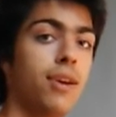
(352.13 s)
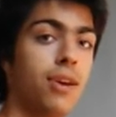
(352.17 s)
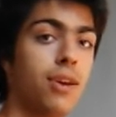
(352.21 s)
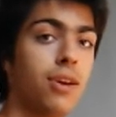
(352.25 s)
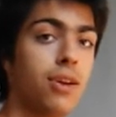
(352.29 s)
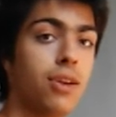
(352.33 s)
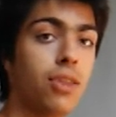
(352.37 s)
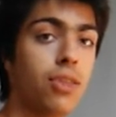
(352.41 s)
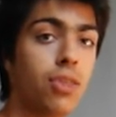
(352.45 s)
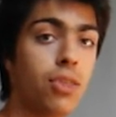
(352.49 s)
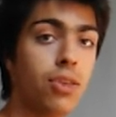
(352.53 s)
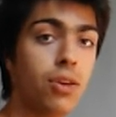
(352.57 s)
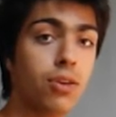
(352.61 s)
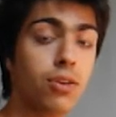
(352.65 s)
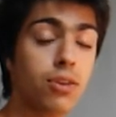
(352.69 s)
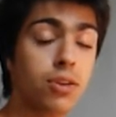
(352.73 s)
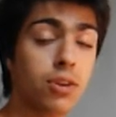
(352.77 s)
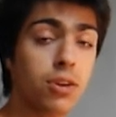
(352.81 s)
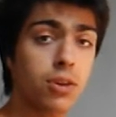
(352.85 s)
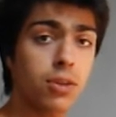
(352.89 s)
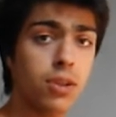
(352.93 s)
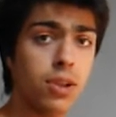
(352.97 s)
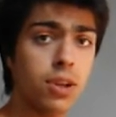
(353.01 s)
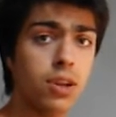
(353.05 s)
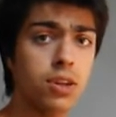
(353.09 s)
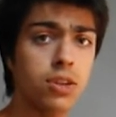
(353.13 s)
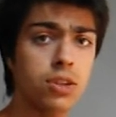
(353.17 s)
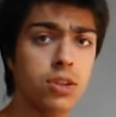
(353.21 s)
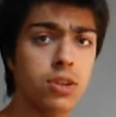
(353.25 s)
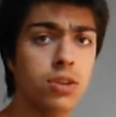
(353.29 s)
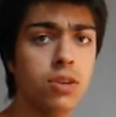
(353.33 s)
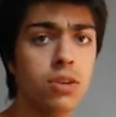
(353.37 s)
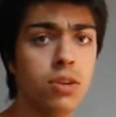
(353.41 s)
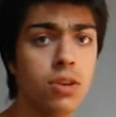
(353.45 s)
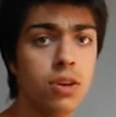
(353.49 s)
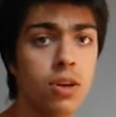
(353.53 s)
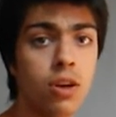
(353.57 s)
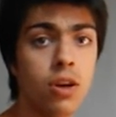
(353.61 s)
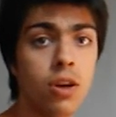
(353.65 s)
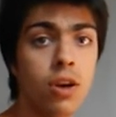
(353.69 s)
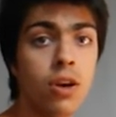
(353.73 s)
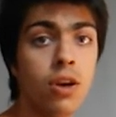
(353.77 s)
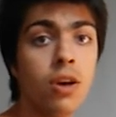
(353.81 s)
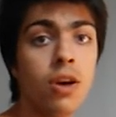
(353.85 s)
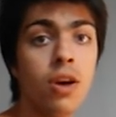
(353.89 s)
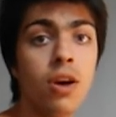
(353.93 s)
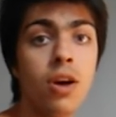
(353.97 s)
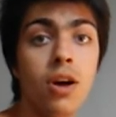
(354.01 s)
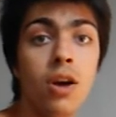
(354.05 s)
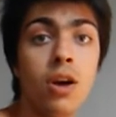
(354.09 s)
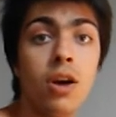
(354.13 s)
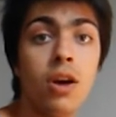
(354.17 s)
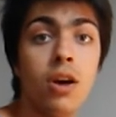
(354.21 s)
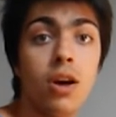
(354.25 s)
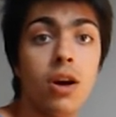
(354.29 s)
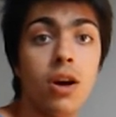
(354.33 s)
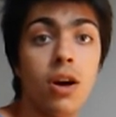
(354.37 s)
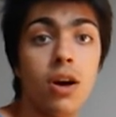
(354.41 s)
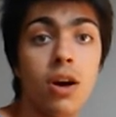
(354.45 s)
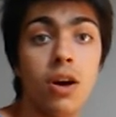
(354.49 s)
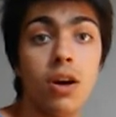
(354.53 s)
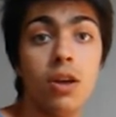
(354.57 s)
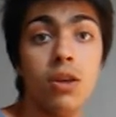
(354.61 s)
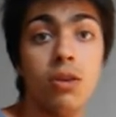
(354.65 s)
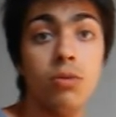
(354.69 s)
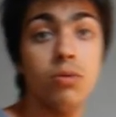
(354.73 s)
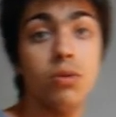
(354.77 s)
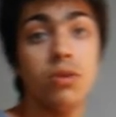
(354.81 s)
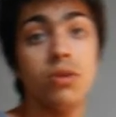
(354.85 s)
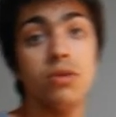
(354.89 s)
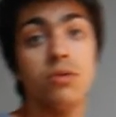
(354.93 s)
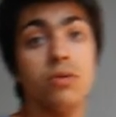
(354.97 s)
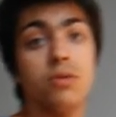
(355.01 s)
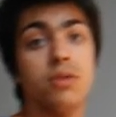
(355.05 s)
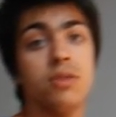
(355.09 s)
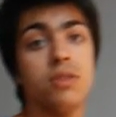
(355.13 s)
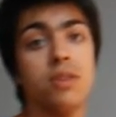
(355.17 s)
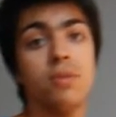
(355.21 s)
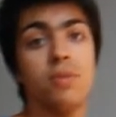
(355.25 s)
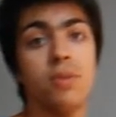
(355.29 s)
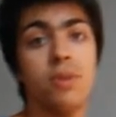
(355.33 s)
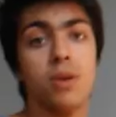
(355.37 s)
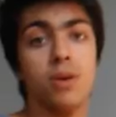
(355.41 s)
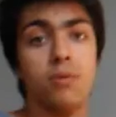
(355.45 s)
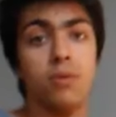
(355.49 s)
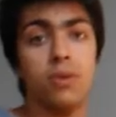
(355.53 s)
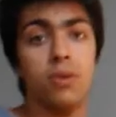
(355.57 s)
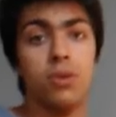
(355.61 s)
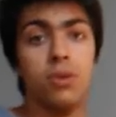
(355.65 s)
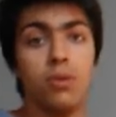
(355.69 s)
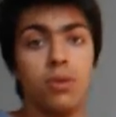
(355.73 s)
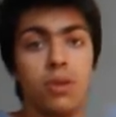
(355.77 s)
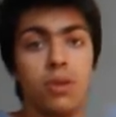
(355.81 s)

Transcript: and the articulation. You want to do the same thing with